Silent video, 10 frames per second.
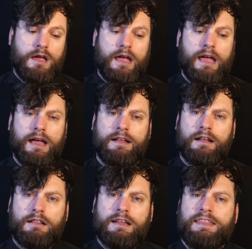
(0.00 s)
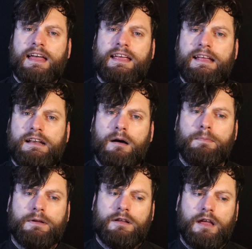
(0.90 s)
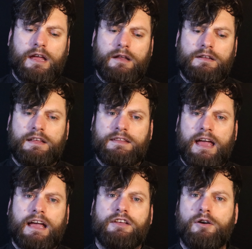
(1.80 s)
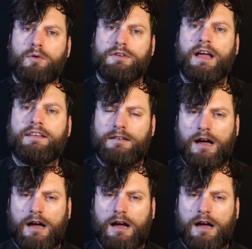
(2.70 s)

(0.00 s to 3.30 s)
and let that heat up and get the egg yolk nice and